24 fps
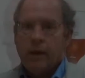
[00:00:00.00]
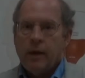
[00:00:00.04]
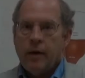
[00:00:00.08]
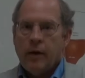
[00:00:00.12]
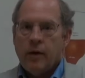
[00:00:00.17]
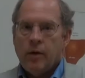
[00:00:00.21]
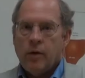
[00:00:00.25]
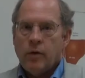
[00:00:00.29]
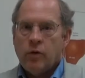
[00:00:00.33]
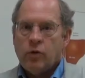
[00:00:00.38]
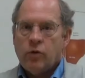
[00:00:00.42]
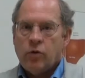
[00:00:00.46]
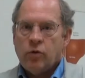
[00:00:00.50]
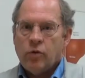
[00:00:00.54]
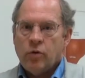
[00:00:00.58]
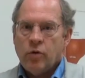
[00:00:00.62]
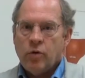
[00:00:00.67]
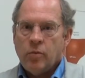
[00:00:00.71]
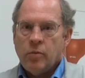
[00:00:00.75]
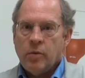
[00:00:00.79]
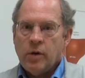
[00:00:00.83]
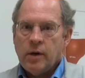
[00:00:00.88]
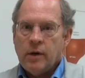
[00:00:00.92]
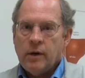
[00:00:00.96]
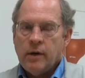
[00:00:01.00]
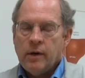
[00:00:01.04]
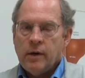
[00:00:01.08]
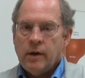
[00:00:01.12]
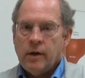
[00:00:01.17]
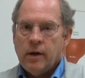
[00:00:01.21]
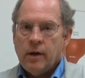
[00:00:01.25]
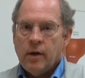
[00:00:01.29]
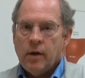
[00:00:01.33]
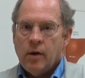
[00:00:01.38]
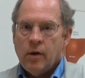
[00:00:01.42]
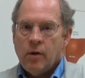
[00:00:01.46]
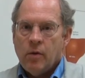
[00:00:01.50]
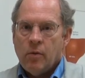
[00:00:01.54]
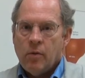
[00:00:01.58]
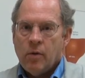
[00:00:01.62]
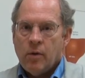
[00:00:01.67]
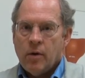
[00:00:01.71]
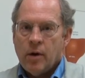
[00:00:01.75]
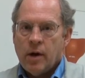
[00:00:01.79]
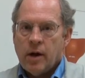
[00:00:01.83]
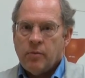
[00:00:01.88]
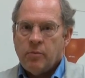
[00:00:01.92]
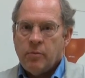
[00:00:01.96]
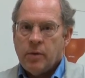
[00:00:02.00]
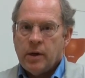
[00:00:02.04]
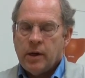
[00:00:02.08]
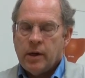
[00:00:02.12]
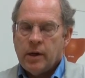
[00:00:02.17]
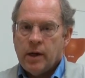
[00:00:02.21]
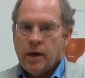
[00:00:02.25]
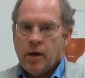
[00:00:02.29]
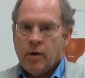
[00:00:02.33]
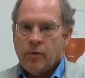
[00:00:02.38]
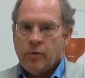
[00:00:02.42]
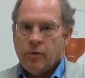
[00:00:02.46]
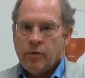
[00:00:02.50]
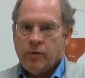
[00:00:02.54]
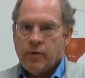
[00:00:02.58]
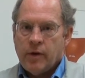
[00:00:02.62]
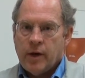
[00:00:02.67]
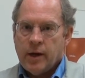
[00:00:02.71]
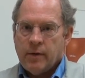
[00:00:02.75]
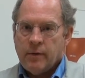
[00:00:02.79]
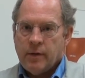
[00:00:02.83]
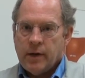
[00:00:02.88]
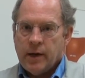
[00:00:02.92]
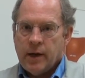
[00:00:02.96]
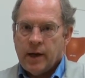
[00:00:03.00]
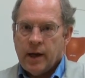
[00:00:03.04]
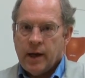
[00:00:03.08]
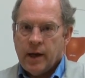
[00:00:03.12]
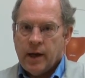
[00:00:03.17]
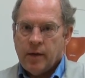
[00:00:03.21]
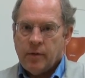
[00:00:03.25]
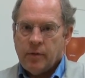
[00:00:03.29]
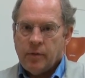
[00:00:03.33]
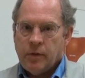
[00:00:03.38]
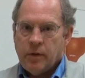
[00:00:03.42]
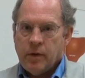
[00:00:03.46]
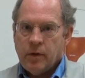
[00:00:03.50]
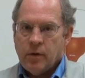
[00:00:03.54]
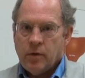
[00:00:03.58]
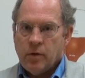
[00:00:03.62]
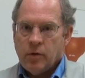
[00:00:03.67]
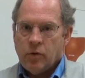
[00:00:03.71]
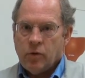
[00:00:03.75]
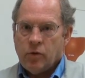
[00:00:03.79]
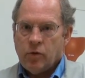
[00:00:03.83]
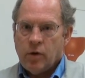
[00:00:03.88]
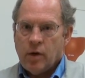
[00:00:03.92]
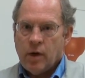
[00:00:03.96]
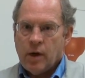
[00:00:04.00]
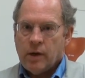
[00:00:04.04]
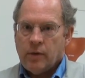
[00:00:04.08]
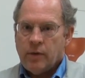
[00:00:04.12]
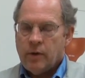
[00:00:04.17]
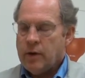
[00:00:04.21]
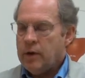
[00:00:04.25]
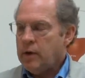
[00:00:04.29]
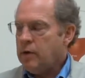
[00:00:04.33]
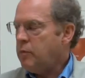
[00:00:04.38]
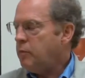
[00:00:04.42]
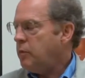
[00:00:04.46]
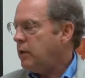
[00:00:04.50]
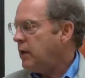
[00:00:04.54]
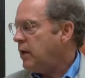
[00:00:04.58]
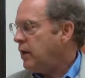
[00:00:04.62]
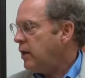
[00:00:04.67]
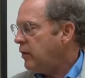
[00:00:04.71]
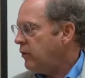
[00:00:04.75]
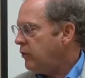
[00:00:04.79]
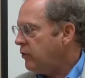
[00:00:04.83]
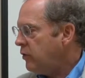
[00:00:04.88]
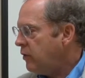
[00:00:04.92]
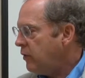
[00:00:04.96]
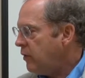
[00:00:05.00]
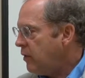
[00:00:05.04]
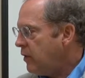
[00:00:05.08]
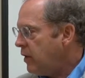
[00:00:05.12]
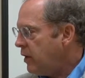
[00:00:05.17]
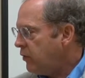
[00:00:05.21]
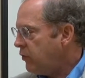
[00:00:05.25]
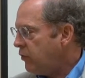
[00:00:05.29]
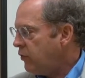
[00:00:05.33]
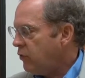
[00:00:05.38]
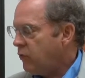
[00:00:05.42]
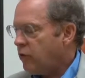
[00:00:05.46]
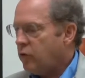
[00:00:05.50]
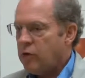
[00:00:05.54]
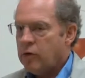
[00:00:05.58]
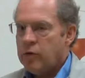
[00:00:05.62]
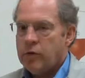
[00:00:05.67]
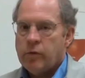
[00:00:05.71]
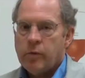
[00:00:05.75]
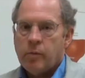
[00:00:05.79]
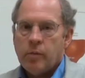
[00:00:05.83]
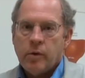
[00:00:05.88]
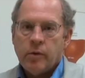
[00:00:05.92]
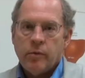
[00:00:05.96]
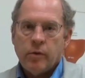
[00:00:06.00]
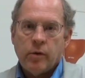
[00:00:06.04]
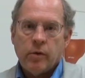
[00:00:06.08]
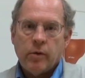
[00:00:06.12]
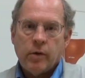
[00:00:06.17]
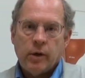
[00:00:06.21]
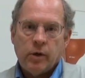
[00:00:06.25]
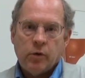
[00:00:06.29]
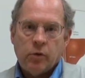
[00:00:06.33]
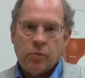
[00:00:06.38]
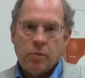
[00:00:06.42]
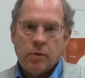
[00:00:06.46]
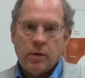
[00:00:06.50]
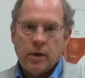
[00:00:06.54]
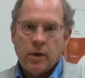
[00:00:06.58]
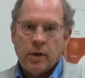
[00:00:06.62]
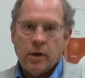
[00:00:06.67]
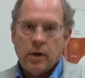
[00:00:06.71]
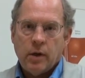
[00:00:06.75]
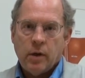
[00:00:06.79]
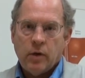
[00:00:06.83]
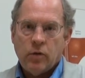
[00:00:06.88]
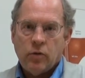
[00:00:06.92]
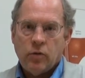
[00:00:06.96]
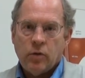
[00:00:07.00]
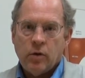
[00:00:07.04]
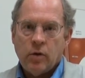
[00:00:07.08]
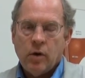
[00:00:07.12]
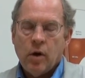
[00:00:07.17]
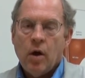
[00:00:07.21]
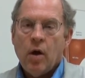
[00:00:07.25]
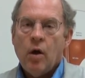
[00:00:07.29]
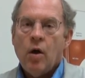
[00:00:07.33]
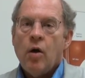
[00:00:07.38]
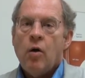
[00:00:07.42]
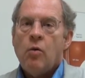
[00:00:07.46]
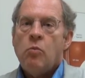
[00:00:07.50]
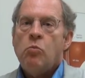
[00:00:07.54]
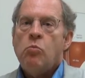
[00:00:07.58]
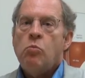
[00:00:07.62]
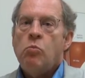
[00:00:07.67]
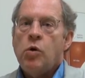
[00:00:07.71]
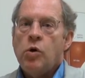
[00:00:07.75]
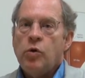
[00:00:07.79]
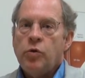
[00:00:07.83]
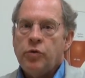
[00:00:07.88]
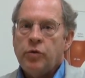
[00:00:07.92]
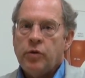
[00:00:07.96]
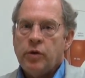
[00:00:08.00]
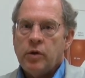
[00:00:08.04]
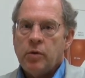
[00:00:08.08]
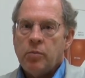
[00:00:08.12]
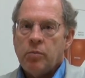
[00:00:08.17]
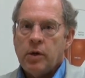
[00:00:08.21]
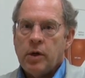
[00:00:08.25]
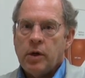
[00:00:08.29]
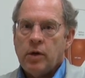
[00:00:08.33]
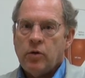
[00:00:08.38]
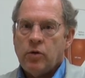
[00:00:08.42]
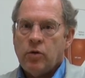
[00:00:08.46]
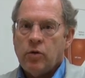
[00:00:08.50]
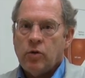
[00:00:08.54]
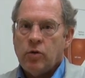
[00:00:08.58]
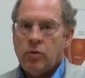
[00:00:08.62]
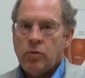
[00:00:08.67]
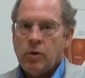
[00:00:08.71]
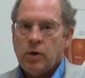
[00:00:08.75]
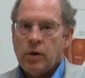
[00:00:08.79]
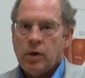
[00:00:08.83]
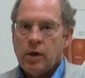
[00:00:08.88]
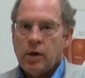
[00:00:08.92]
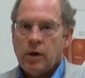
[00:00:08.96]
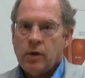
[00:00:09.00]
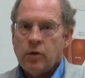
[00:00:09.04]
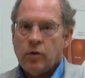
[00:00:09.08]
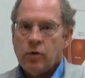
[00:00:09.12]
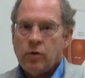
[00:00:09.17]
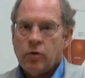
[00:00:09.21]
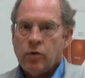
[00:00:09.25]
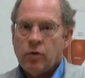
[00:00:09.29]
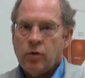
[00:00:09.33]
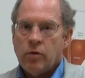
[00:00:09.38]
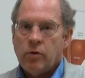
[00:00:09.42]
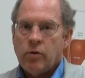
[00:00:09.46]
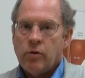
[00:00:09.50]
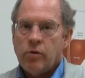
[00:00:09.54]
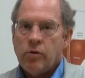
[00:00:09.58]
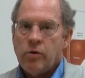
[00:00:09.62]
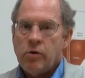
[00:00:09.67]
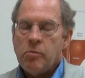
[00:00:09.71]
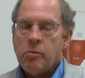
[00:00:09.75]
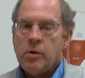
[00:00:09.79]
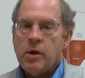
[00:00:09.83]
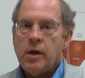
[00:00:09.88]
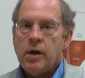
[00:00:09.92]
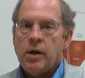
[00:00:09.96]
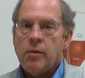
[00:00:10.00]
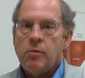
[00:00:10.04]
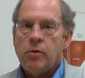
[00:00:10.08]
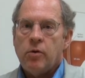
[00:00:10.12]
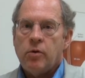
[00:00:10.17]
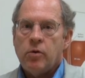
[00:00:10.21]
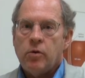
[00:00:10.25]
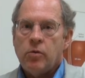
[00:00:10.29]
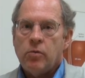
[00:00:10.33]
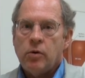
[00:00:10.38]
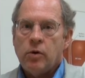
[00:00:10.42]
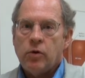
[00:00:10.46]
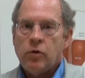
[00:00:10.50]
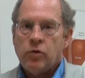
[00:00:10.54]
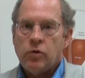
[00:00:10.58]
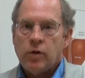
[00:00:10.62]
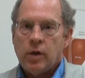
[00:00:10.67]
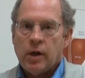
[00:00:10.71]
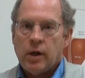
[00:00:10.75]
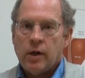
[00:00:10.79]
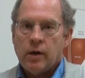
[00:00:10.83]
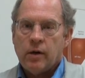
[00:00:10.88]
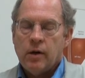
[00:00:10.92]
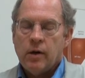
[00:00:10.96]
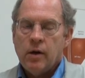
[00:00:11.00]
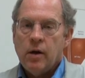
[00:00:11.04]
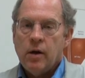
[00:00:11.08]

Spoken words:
Here at Sherman, where I've been now for 5.5 years, I think because of the lessons learned from liver transplantation, most of the patients we take to surgery we've been able to resect.